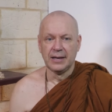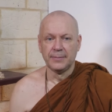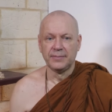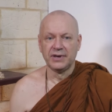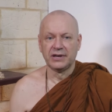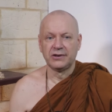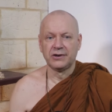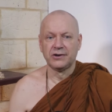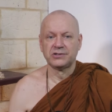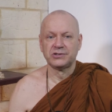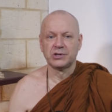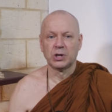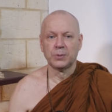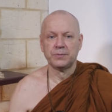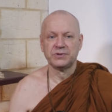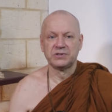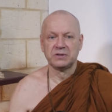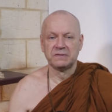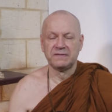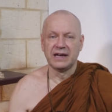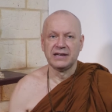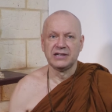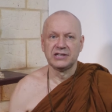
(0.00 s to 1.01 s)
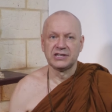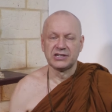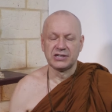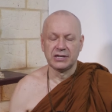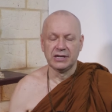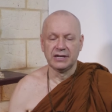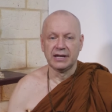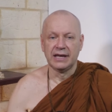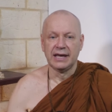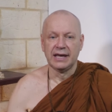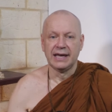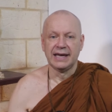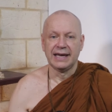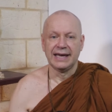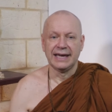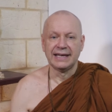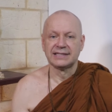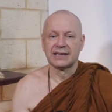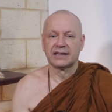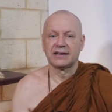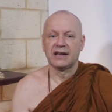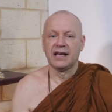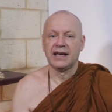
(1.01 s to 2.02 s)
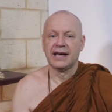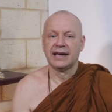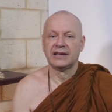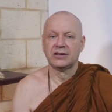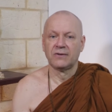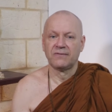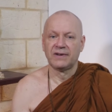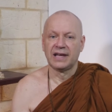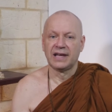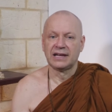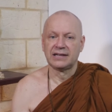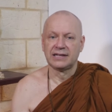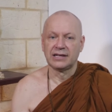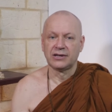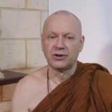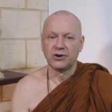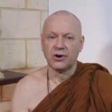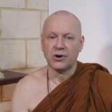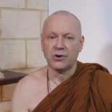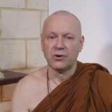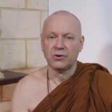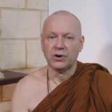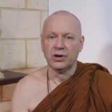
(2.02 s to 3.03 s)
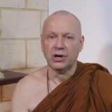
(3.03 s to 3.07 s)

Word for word: because observation is a kind of letting go.